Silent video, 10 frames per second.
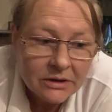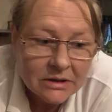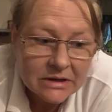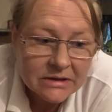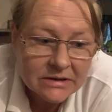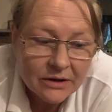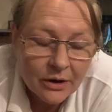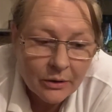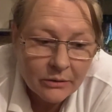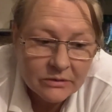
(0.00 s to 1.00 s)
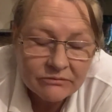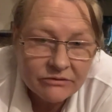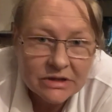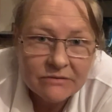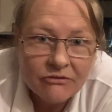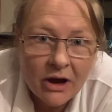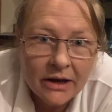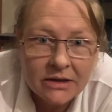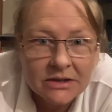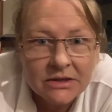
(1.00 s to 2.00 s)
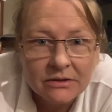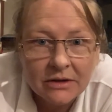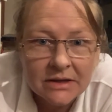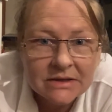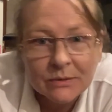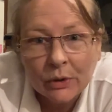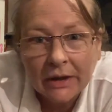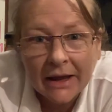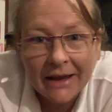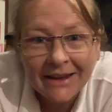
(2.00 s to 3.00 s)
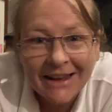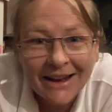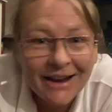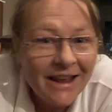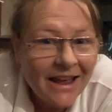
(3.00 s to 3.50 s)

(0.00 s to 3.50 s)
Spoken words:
years ago. I was just right into that Swan Lake, and